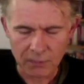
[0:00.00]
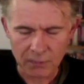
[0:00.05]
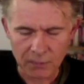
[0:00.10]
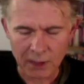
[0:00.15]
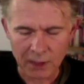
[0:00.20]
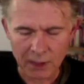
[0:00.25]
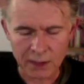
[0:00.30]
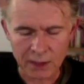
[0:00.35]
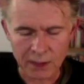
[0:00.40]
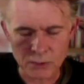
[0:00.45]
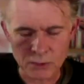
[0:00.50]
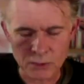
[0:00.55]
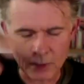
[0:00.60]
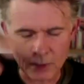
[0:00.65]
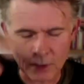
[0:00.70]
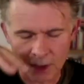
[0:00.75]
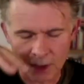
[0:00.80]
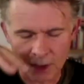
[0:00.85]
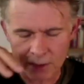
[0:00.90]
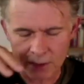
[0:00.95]
And you
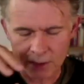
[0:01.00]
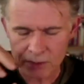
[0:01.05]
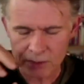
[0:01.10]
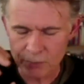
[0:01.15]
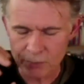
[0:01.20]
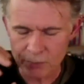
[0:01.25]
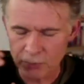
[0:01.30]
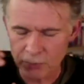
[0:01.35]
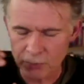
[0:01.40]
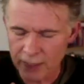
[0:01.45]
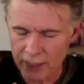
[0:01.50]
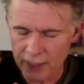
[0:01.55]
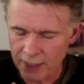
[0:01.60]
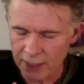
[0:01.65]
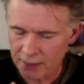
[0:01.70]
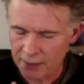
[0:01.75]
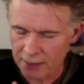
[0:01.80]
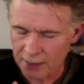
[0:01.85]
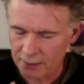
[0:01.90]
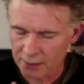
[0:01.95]
let it
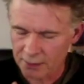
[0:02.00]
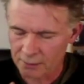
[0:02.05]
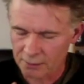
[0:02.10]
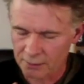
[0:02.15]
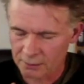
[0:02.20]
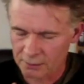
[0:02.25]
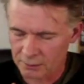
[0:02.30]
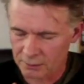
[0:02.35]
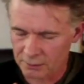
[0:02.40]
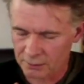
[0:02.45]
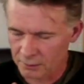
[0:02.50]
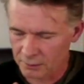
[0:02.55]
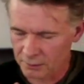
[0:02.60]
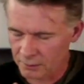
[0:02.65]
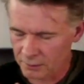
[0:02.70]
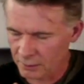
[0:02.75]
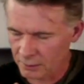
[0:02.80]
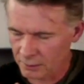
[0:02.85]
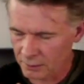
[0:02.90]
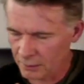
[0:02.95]
spread
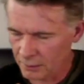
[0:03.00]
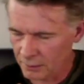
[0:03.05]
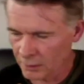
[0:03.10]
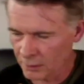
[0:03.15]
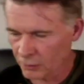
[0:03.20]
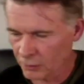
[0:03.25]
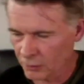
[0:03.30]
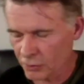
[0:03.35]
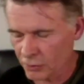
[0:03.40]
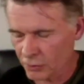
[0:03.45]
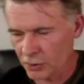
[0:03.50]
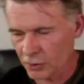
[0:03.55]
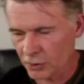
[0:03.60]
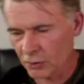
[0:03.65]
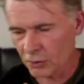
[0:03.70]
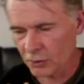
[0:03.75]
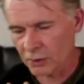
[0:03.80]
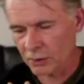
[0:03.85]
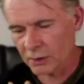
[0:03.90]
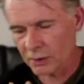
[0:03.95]
in your
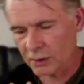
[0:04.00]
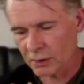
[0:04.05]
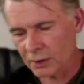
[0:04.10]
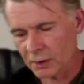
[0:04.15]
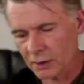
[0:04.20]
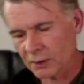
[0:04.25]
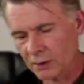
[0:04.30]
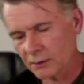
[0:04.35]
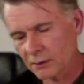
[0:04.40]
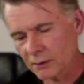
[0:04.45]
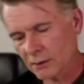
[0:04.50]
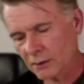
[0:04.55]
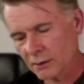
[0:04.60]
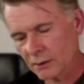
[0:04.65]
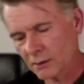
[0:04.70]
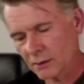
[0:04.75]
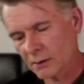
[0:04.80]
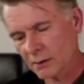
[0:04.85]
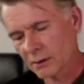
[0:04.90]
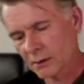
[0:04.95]
shoulder,
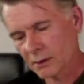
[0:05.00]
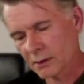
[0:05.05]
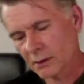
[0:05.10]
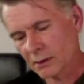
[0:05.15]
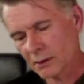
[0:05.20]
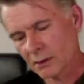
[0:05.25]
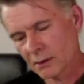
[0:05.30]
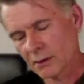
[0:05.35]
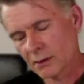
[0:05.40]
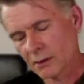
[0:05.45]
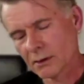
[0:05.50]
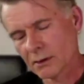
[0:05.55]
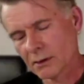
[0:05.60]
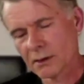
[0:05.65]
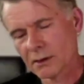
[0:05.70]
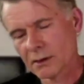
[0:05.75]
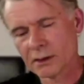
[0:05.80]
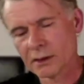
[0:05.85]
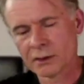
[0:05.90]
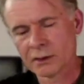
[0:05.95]

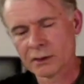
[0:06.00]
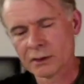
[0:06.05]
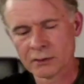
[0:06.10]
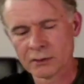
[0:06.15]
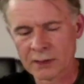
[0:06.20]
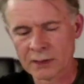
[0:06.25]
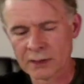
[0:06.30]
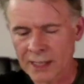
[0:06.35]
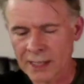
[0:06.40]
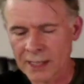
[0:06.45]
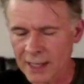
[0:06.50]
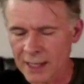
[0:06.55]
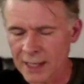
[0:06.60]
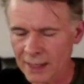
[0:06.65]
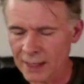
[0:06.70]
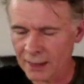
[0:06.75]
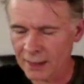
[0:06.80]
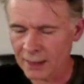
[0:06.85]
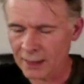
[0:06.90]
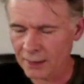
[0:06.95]
in your
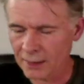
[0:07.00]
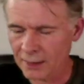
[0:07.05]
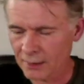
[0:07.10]
neck,